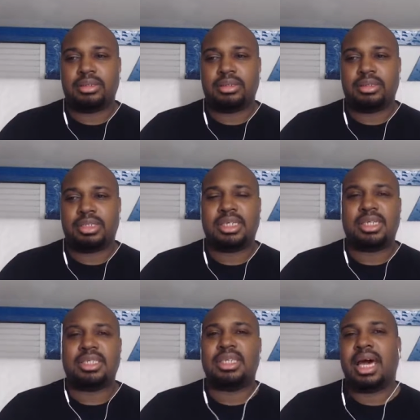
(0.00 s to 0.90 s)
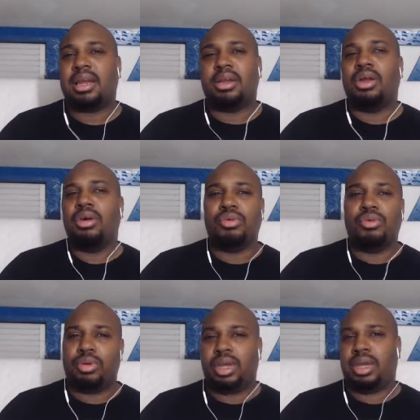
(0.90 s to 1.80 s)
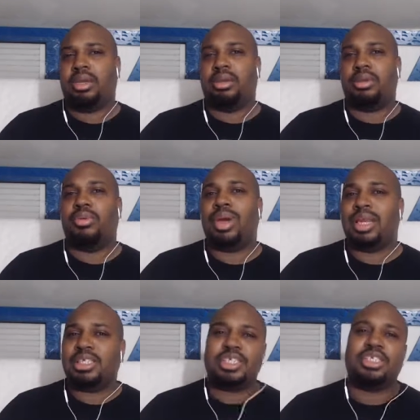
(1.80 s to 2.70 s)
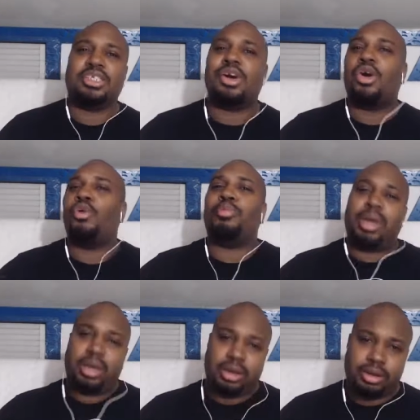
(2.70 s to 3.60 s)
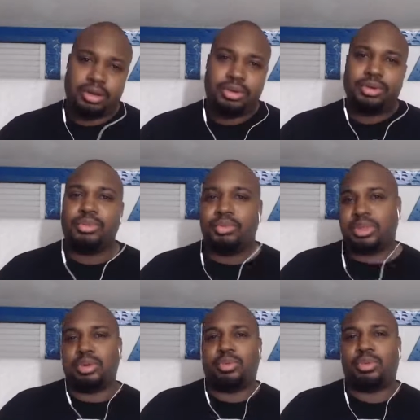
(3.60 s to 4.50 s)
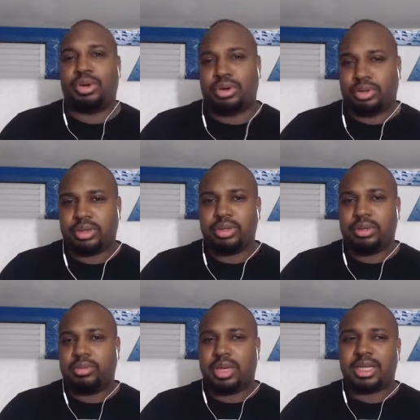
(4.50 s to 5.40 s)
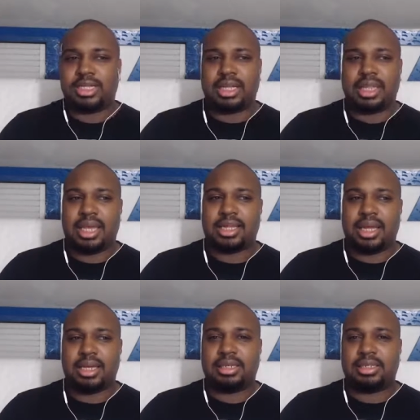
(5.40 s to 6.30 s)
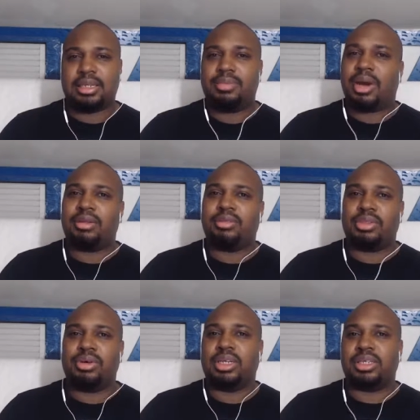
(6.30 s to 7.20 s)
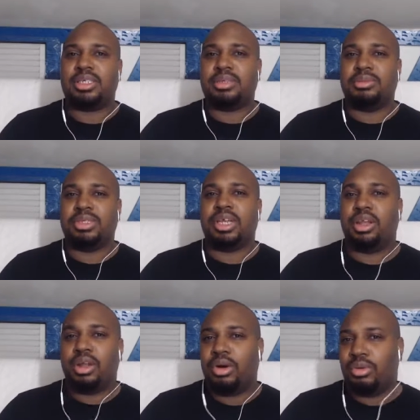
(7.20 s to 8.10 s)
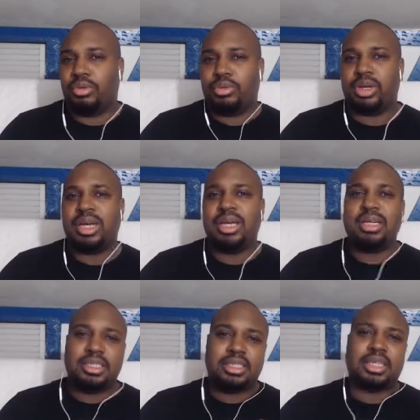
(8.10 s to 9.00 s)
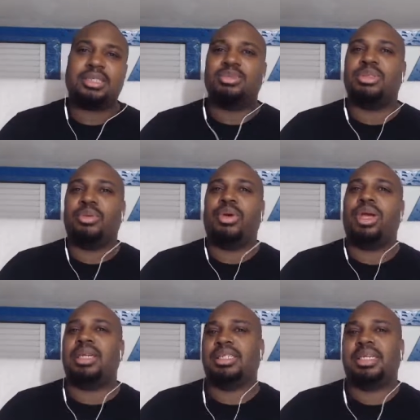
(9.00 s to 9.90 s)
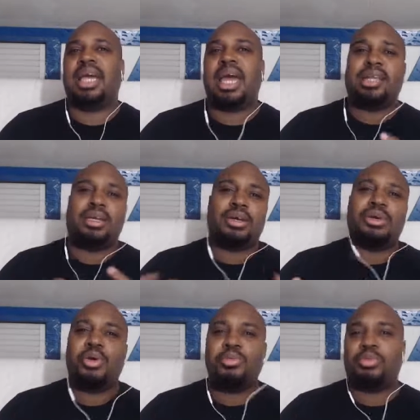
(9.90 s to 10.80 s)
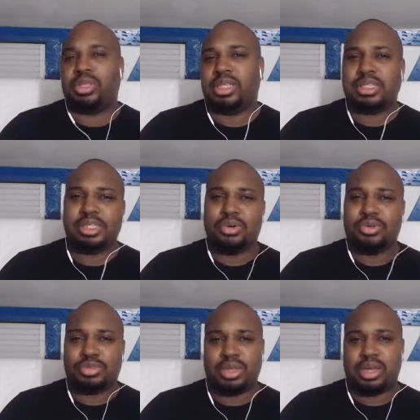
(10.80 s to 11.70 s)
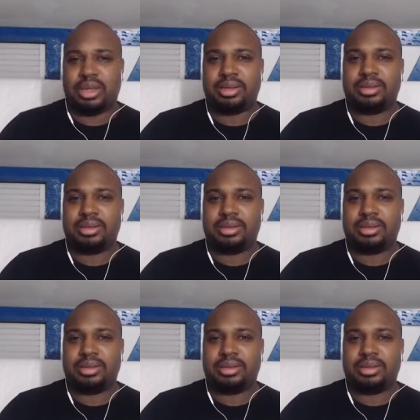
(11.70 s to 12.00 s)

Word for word: she's not alone in the way that she's coping with the world. Because I think that she might have thought that she was alone just with the way that she had to cope with this whole thing.